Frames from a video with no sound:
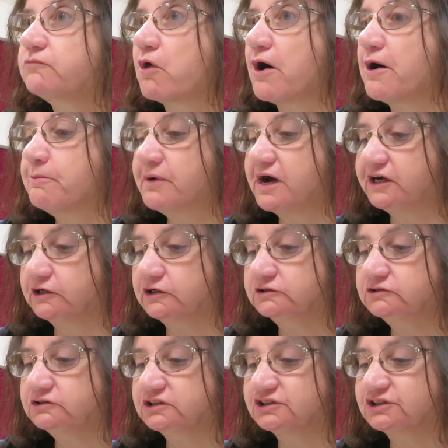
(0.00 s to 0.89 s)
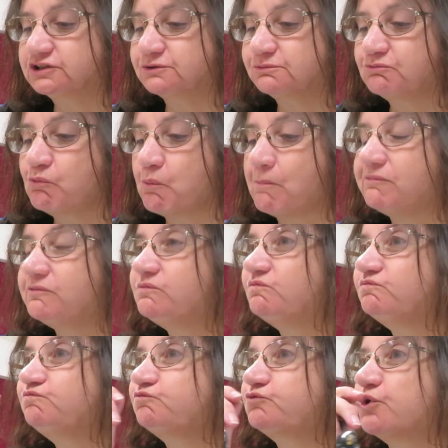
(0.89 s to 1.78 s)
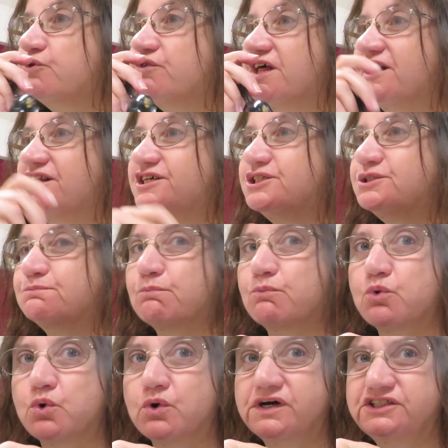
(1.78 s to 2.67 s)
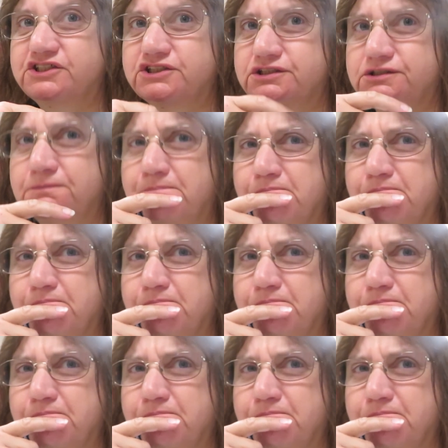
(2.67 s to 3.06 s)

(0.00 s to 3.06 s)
Oh my goodness. Oh, that is moist.